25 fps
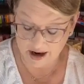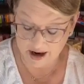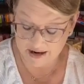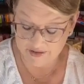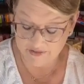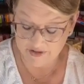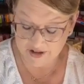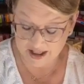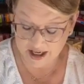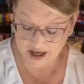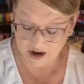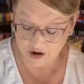
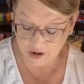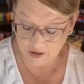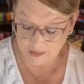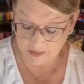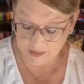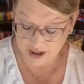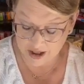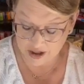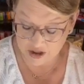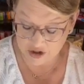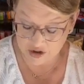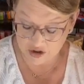I see
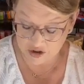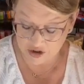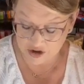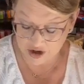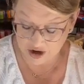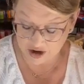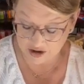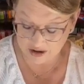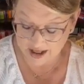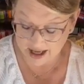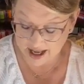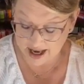her
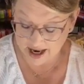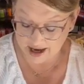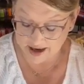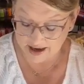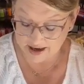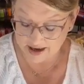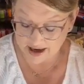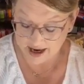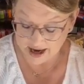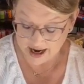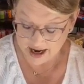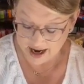pictures
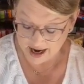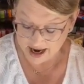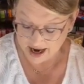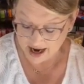online.